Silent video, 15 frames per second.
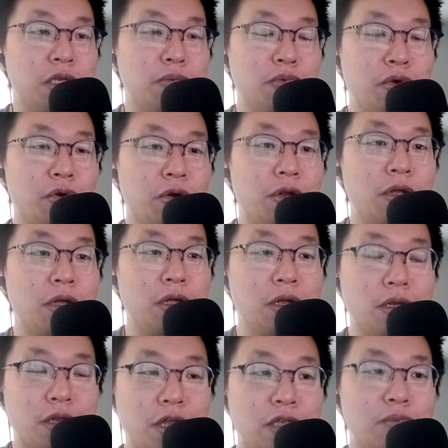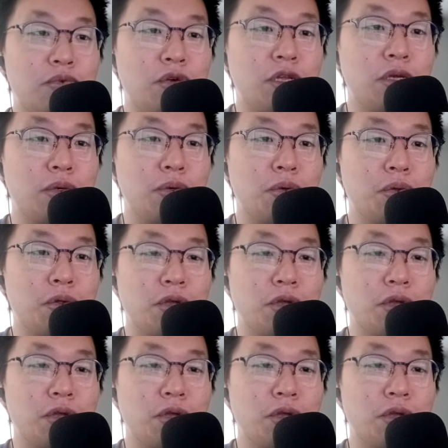port, that's pretty cool.